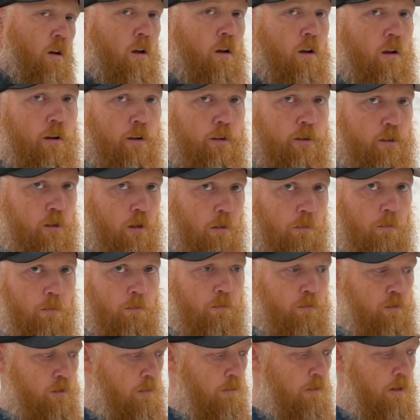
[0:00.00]
is
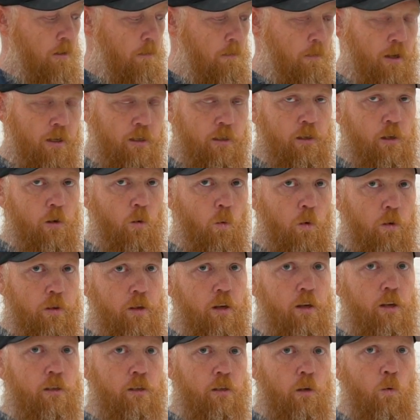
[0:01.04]
somebody mixing with
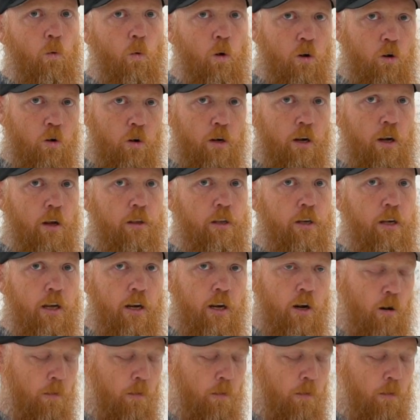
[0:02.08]
this and wondering how they get air